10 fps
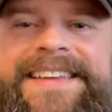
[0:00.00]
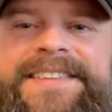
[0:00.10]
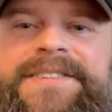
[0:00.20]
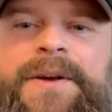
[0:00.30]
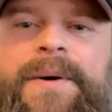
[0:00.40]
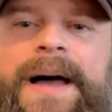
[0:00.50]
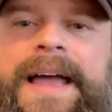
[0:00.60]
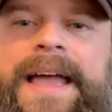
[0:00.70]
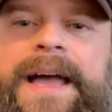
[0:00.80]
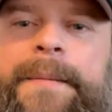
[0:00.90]
So I
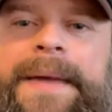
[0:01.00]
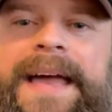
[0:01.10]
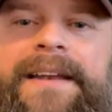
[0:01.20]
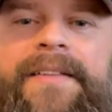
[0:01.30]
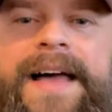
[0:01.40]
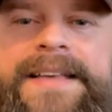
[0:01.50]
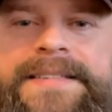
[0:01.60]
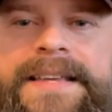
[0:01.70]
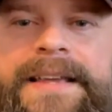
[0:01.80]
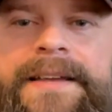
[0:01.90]
am
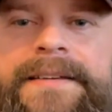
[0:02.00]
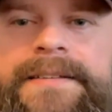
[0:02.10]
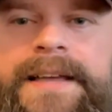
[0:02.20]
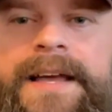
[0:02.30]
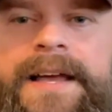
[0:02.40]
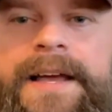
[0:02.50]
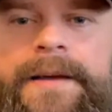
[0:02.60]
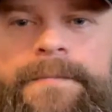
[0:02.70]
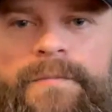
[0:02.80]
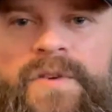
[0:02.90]
analyzing
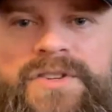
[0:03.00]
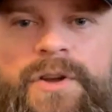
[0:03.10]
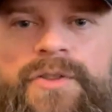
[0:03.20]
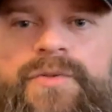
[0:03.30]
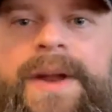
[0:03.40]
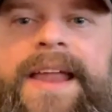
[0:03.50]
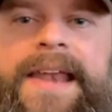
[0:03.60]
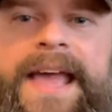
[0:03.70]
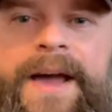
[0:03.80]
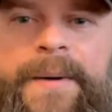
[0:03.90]
results right
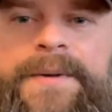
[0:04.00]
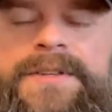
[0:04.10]
now.